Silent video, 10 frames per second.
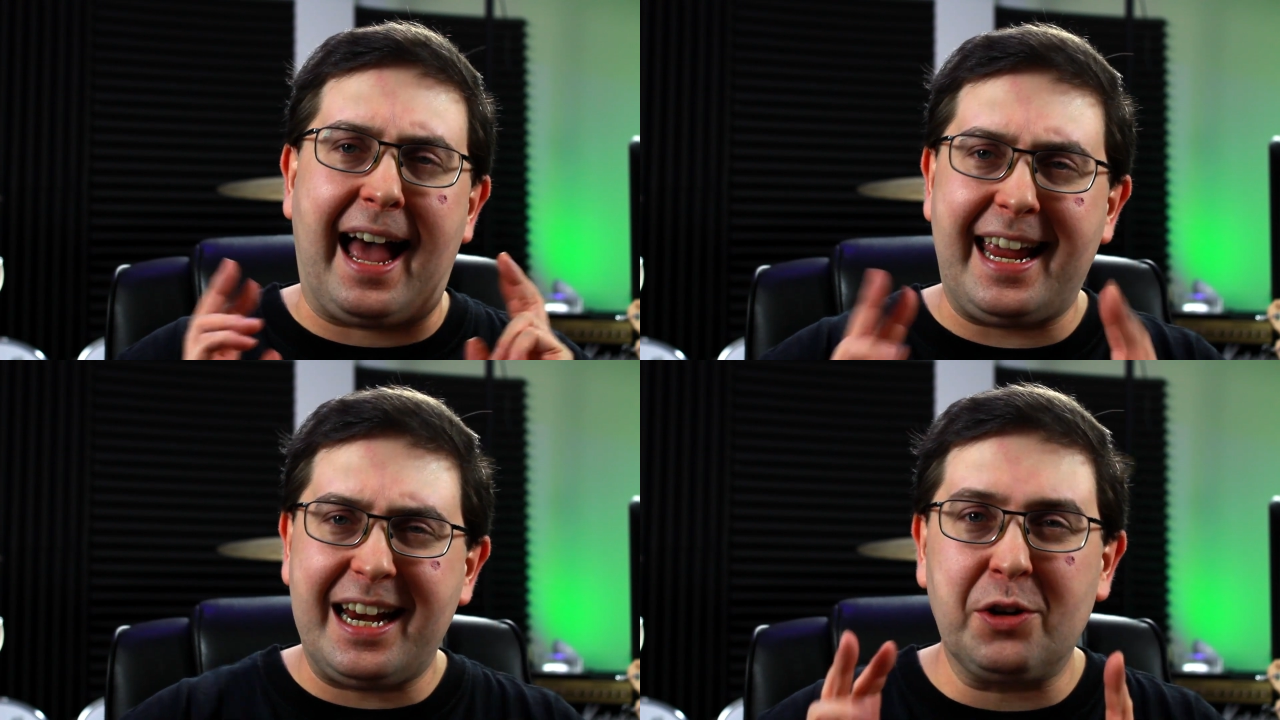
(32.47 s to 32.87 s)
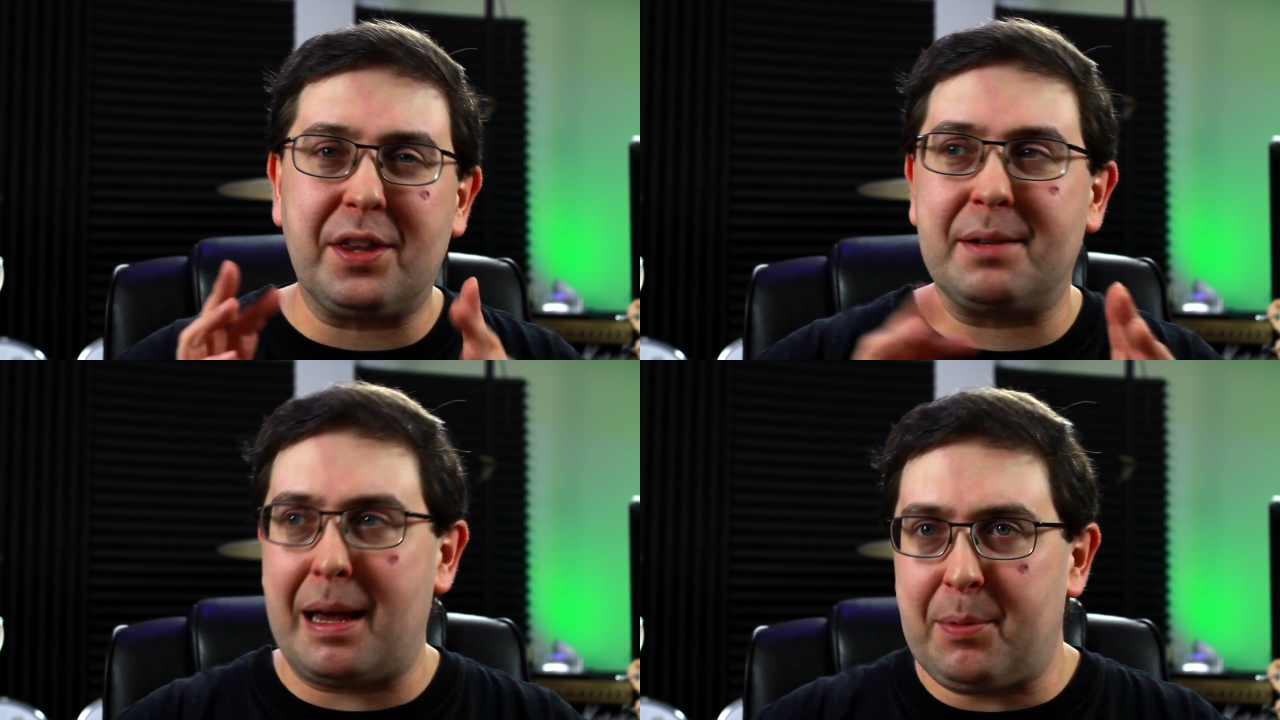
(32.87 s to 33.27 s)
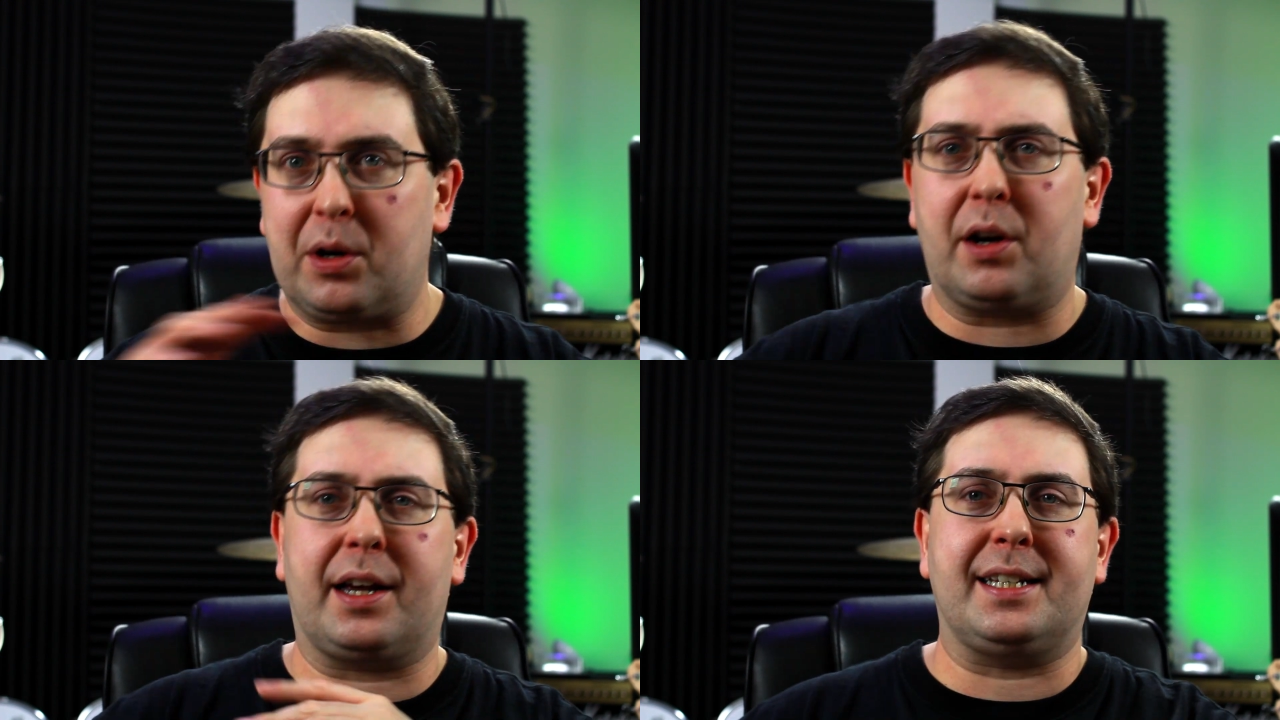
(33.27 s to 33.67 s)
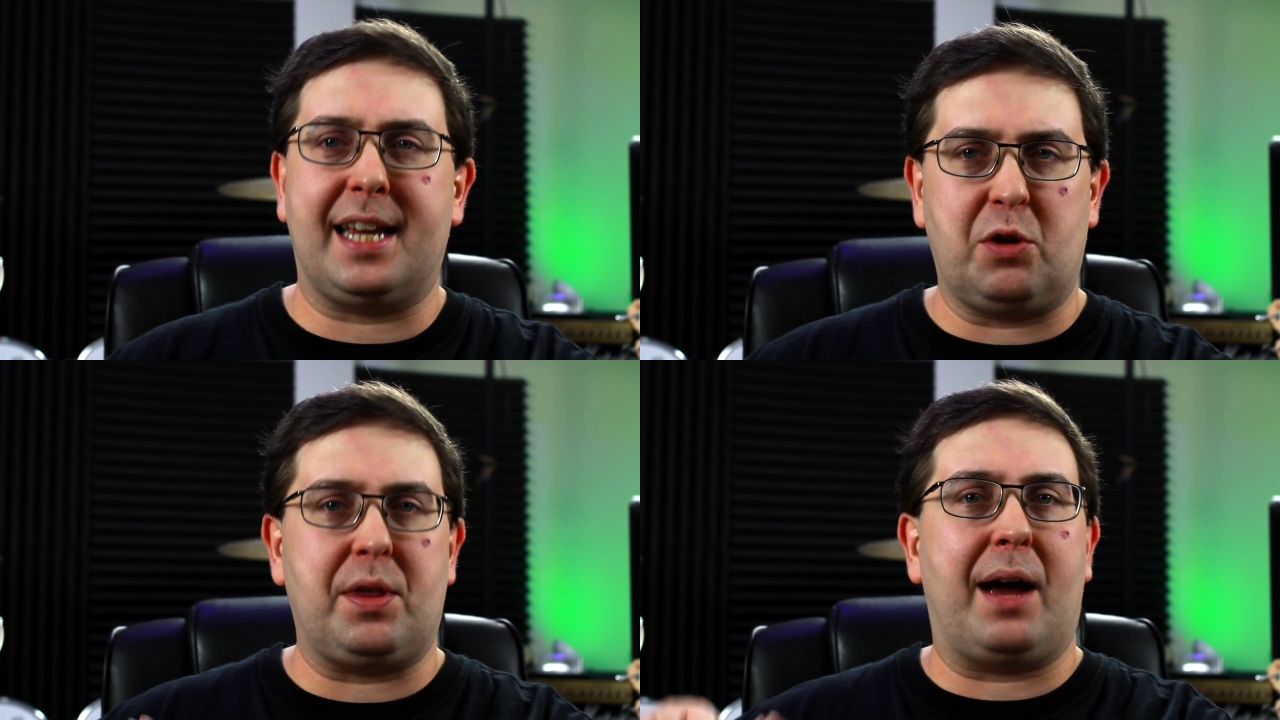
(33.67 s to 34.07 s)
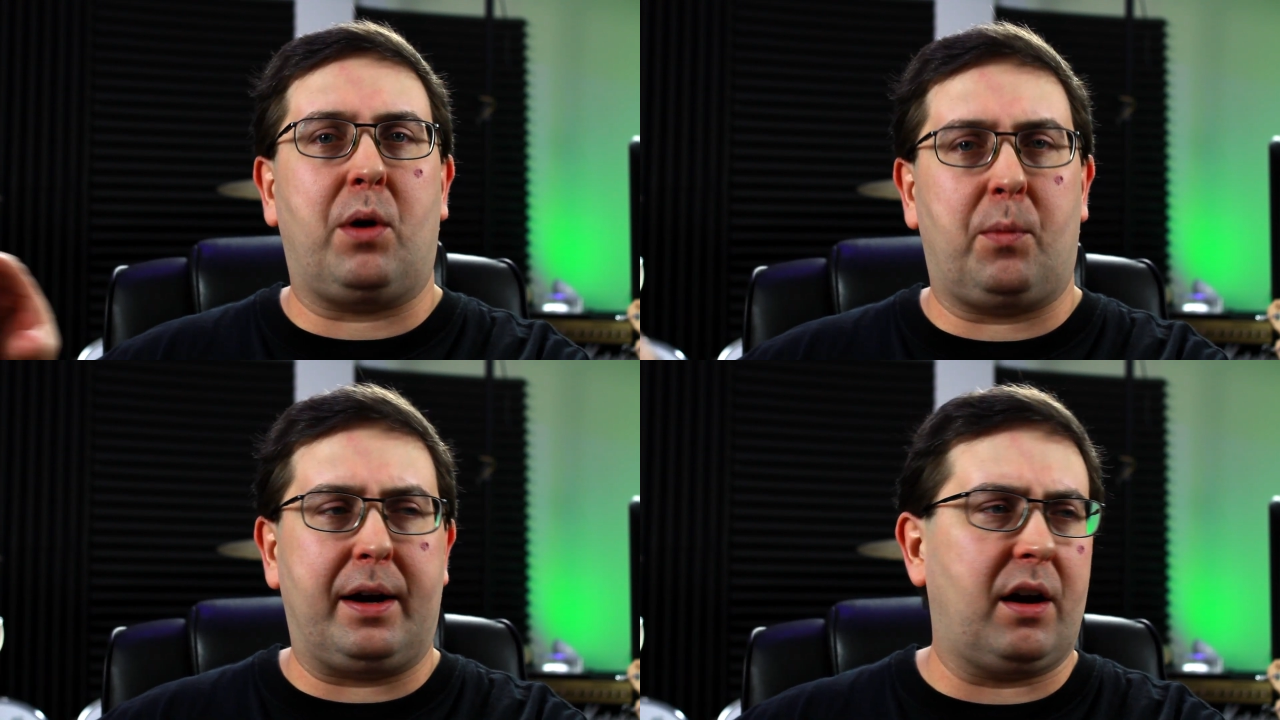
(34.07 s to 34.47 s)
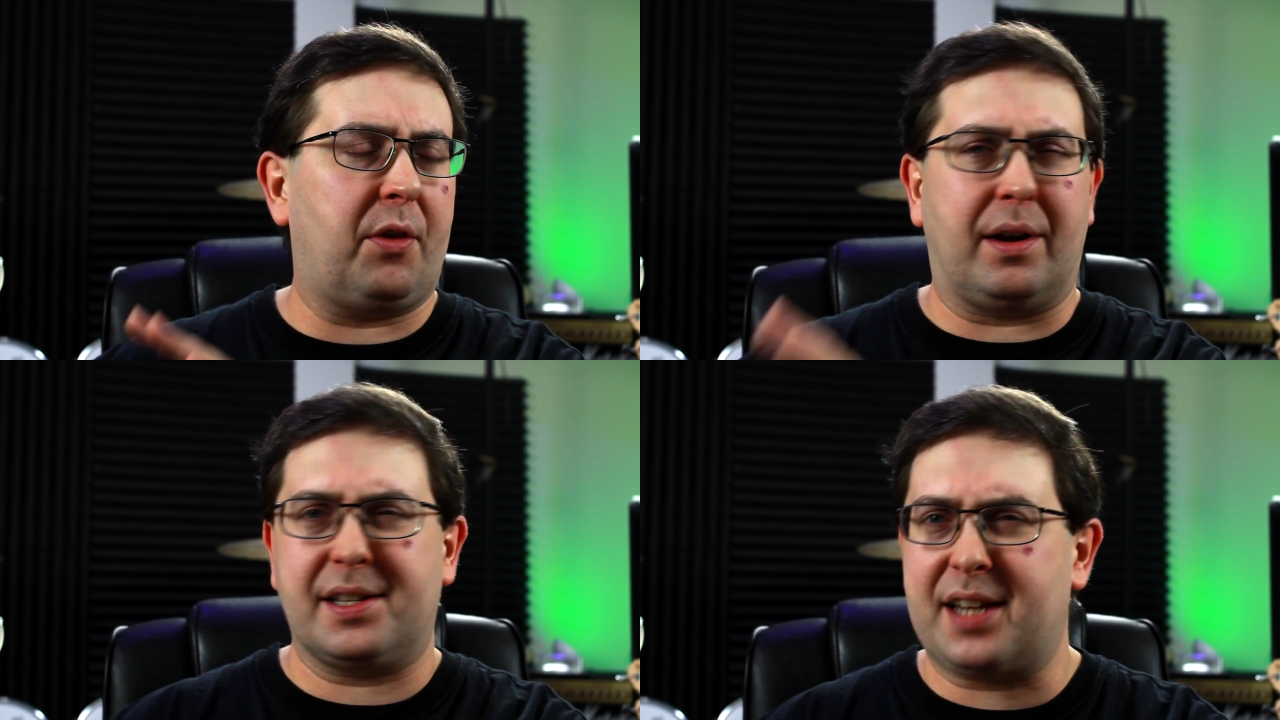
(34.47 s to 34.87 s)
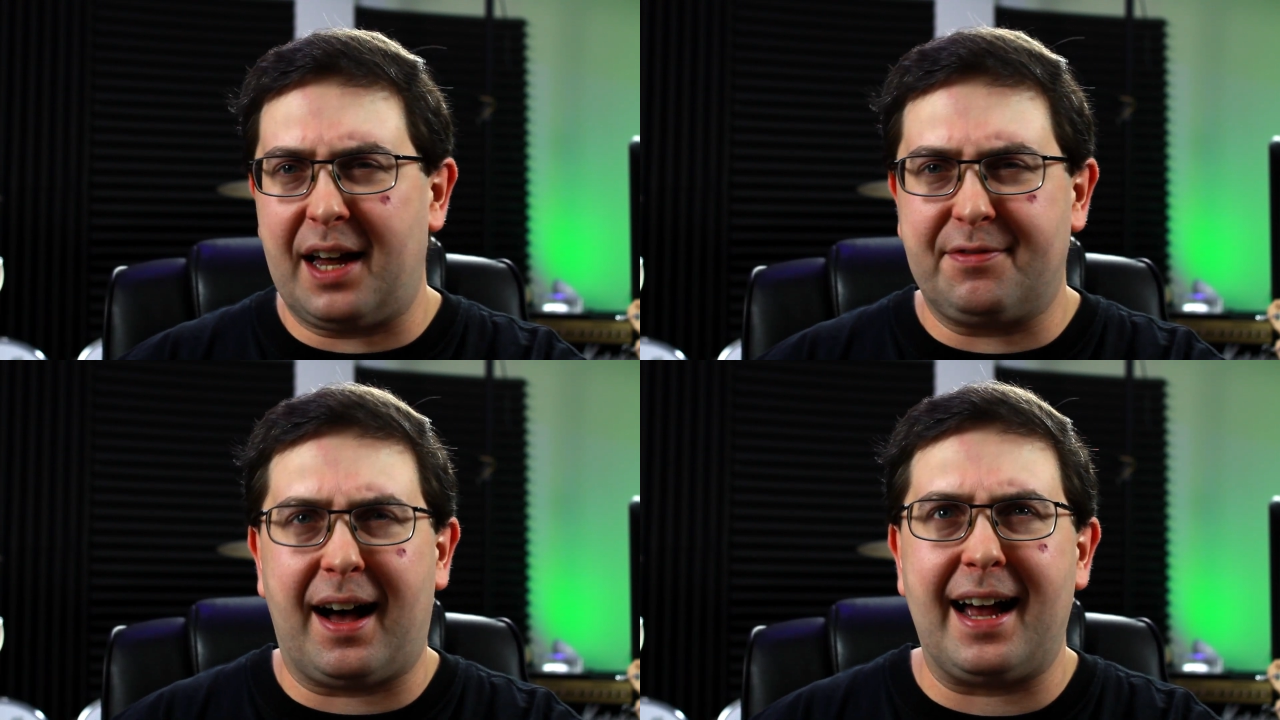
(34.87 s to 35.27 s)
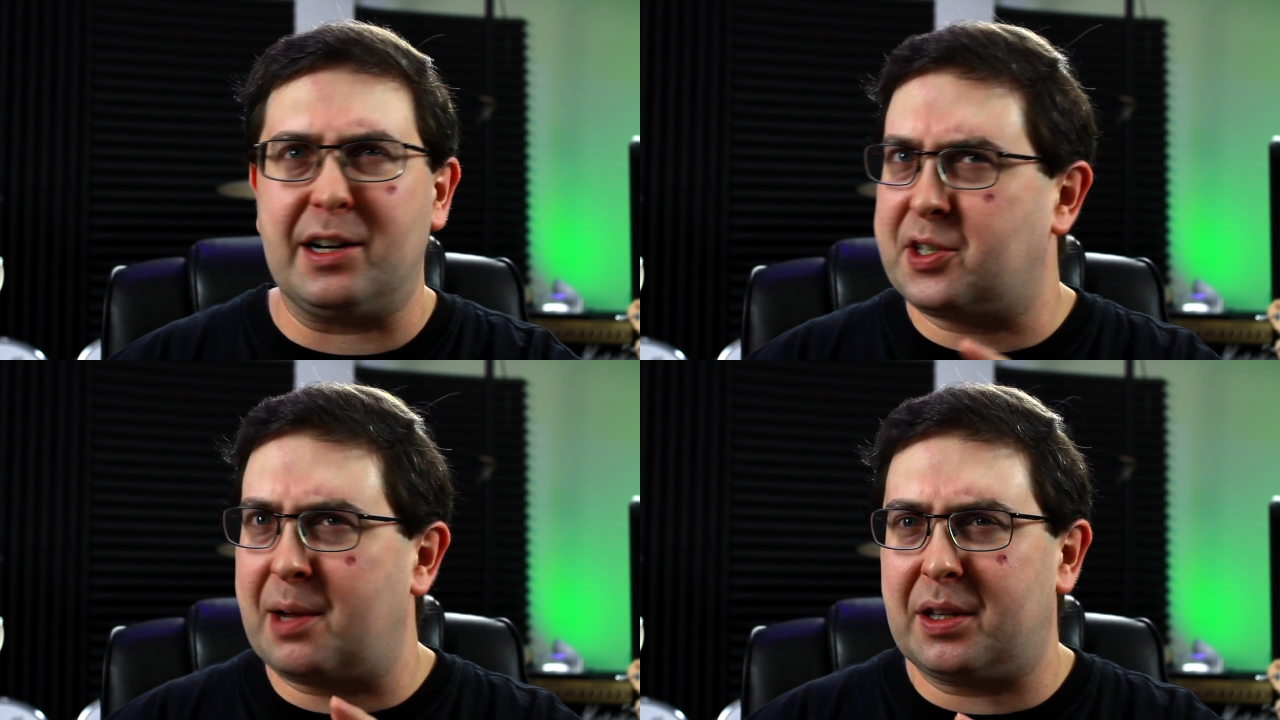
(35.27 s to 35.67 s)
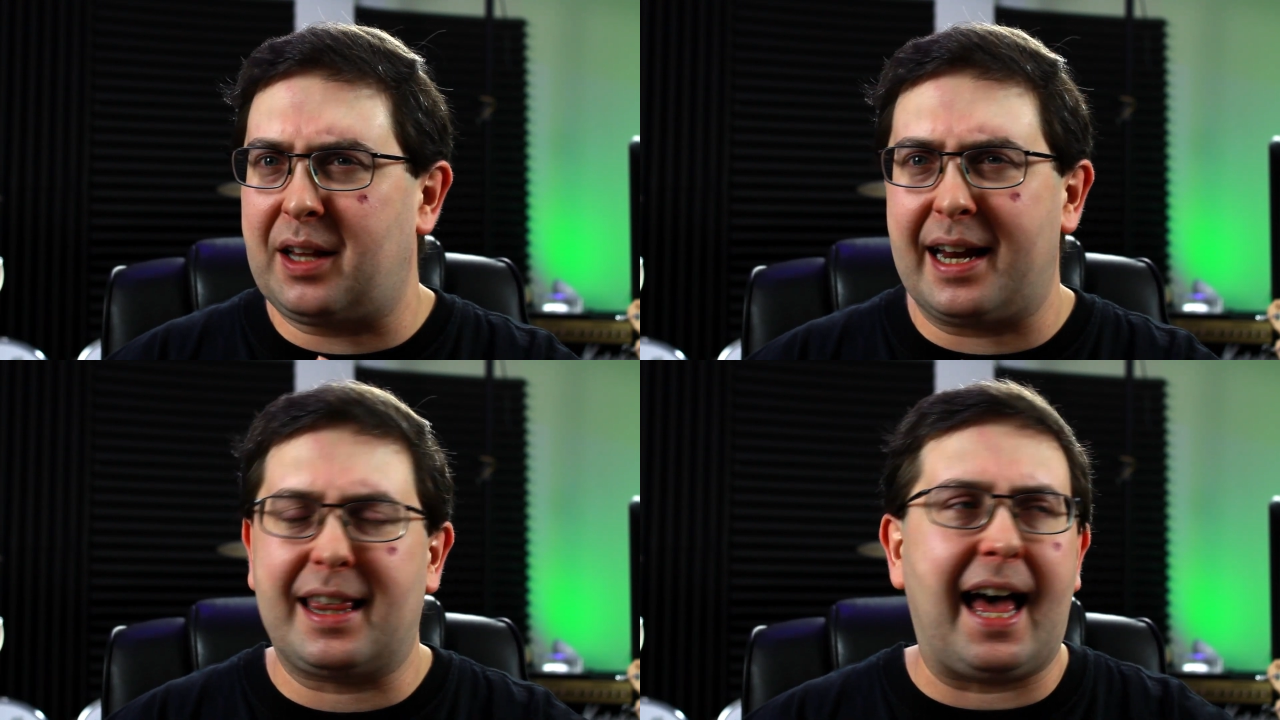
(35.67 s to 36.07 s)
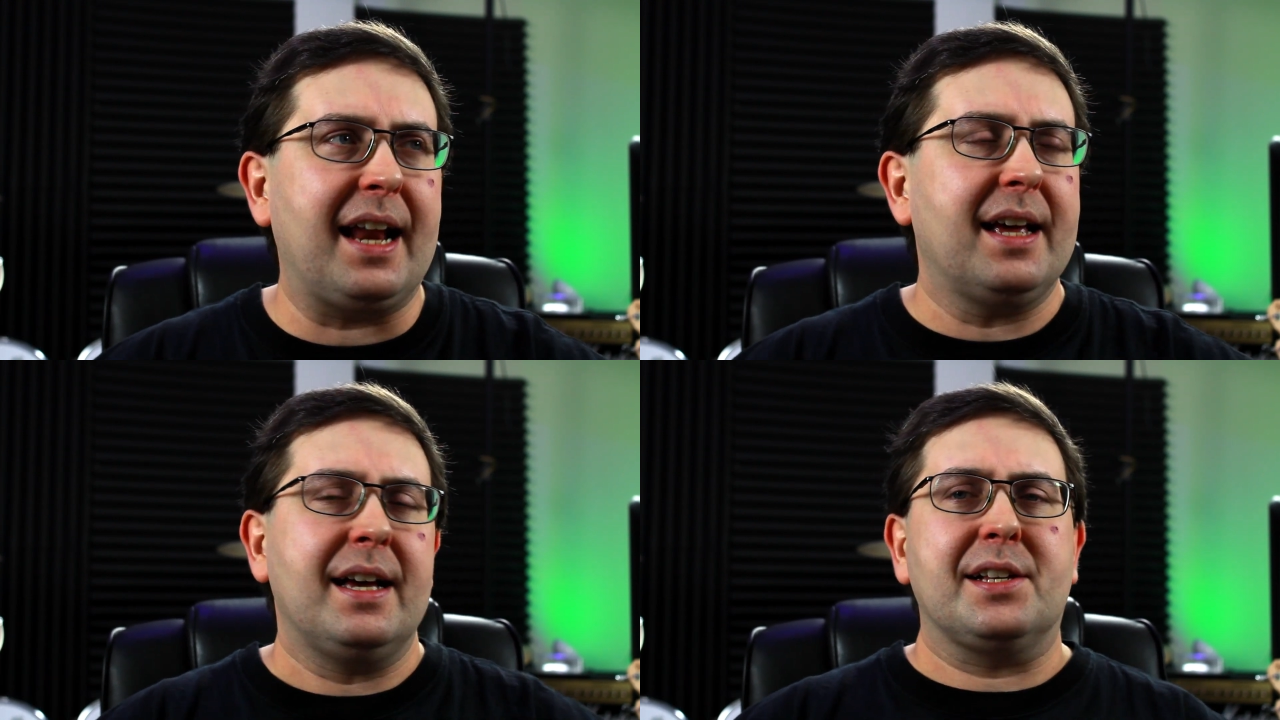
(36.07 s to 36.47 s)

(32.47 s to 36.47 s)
I hear that maybe we're gonna continue that one way or another on Sci-Fi or something like that,